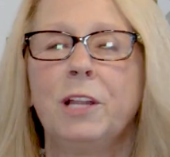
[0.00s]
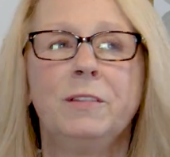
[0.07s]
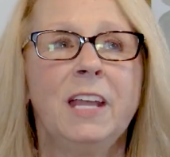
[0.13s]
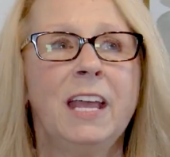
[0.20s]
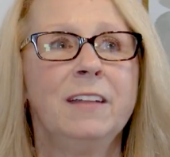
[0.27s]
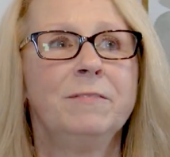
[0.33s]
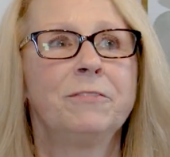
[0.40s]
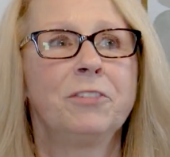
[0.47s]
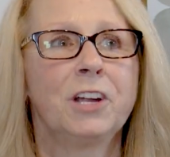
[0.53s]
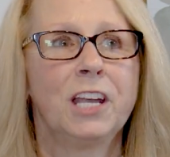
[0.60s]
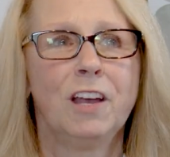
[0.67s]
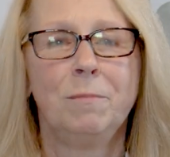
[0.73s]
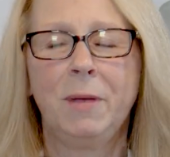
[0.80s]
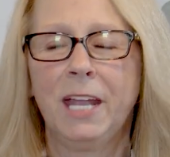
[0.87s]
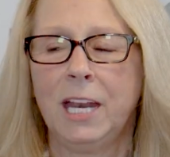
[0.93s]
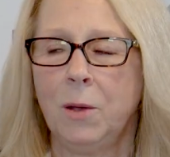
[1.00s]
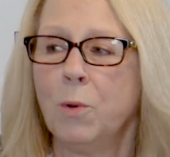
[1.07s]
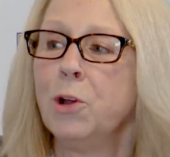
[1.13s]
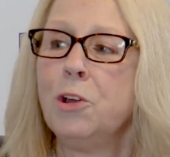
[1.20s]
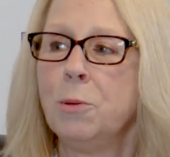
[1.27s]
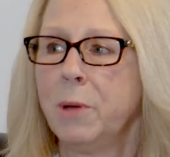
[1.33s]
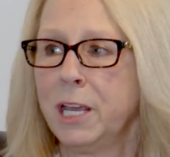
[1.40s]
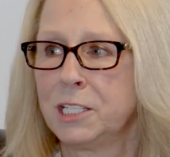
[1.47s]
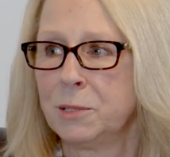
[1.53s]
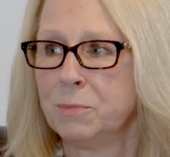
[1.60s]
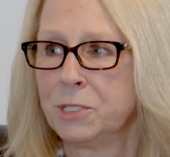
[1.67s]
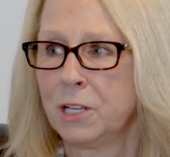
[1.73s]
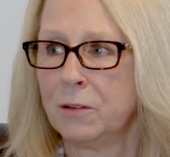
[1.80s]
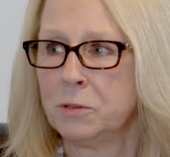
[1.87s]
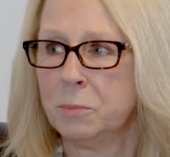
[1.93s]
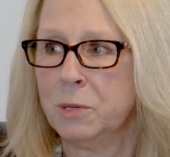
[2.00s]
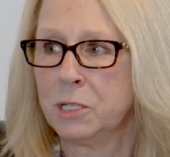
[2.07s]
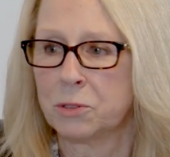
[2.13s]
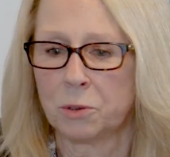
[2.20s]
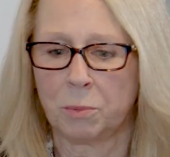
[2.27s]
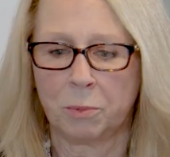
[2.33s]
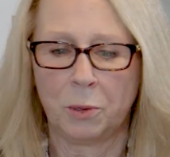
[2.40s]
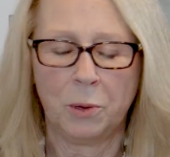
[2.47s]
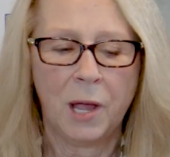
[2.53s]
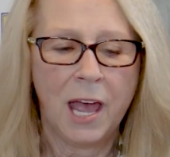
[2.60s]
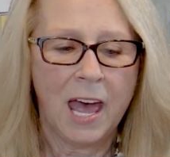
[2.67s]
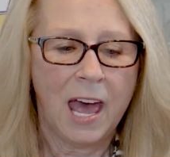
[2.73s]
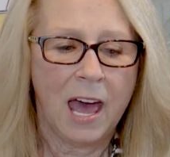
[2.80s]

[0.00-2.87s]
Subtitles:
and forgive me, anyone who makes themselves miserable.